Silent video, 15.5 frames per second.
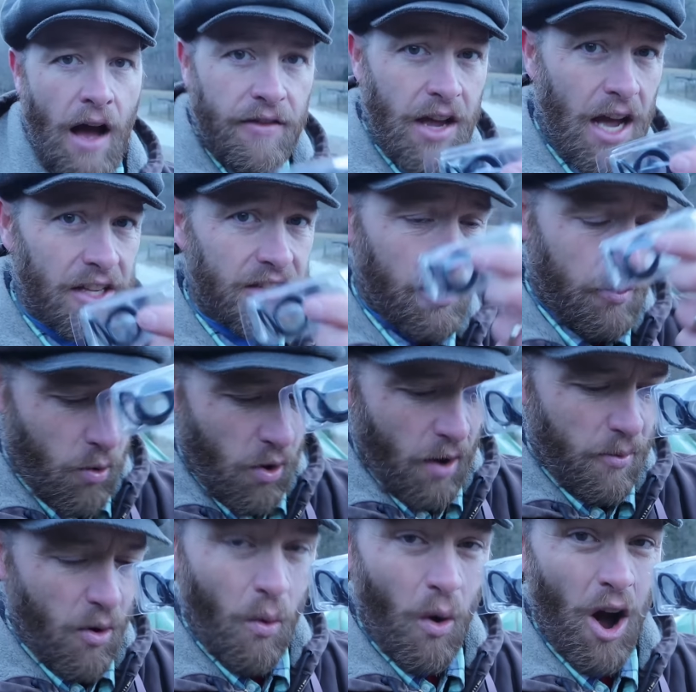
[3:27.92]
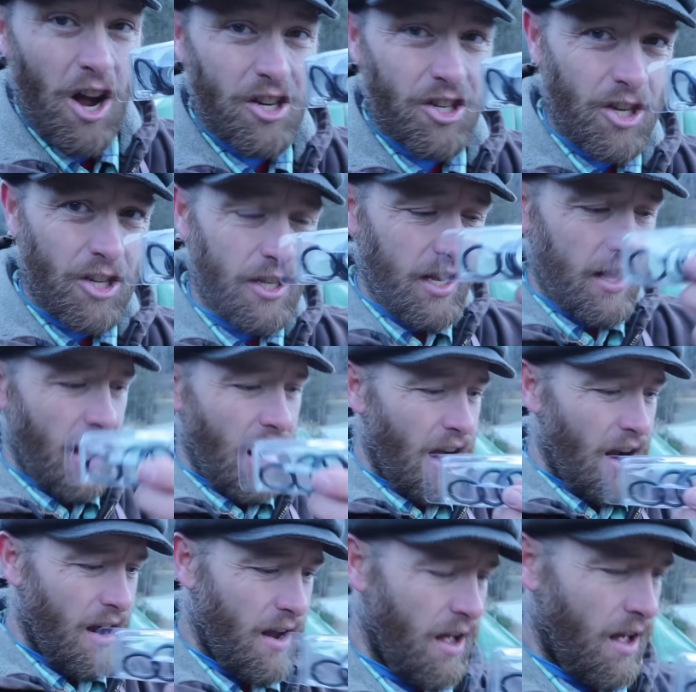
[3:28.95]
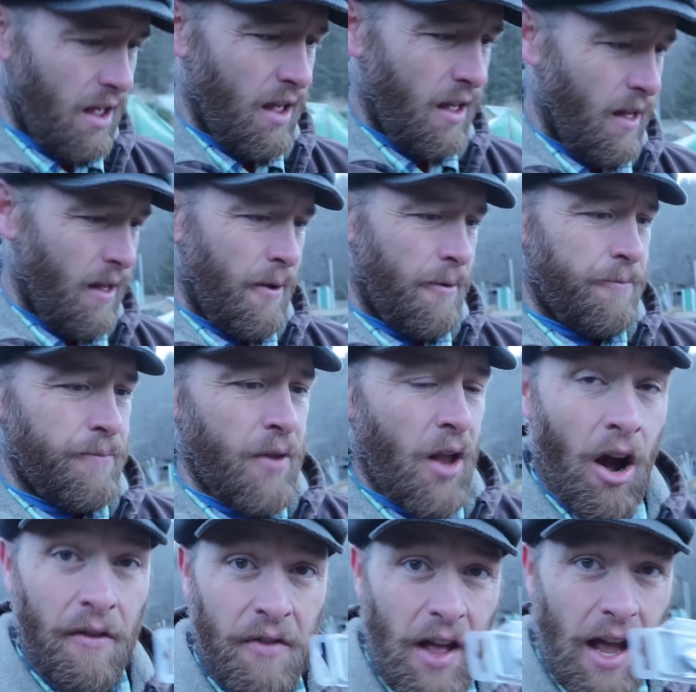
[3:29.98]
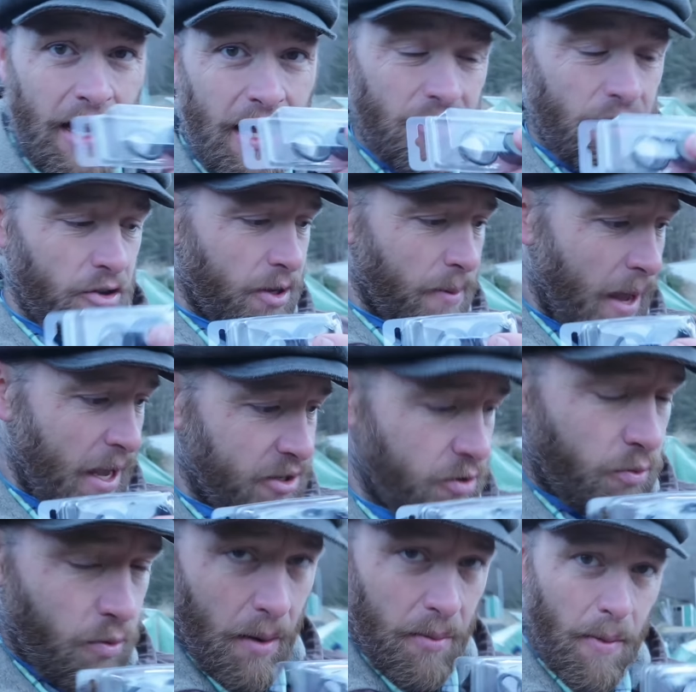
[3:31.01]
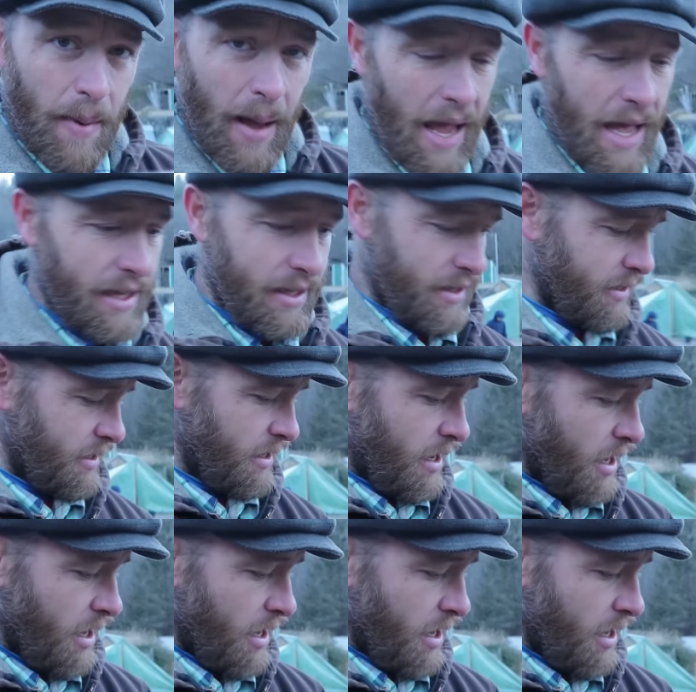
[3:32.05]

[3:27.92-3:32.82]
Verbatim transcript: I've got some rubber washers in there. Hopefully I can use them as rubber bands